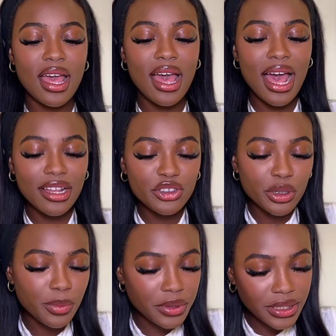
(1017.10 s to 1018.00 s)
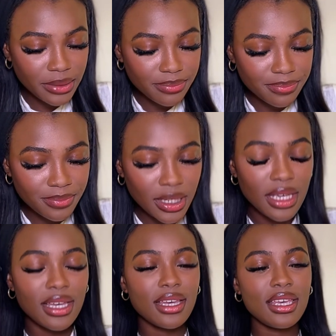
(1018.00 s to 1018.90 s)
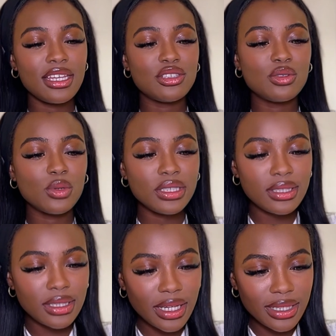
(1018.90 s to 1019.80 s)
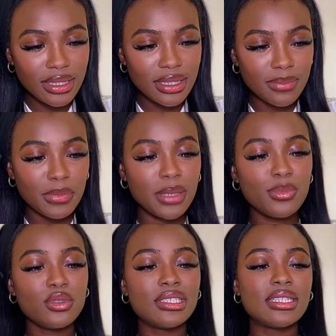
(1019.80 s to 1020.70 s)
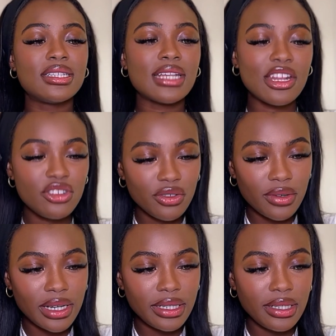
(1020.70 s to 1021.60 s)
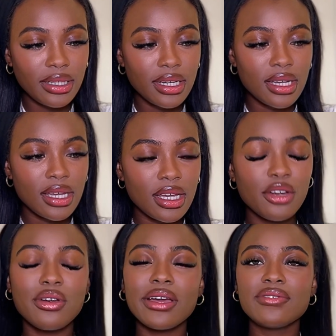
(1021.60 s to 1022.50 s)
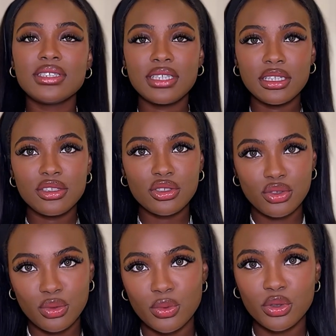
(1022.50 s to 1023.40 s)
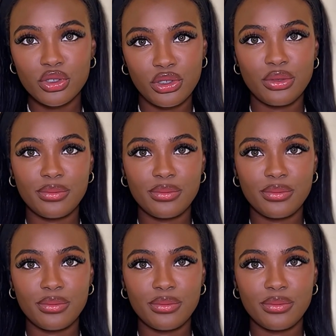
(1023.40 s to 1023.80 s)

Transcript: and you're pretty, it's going to get people to naturally gravitate towards you.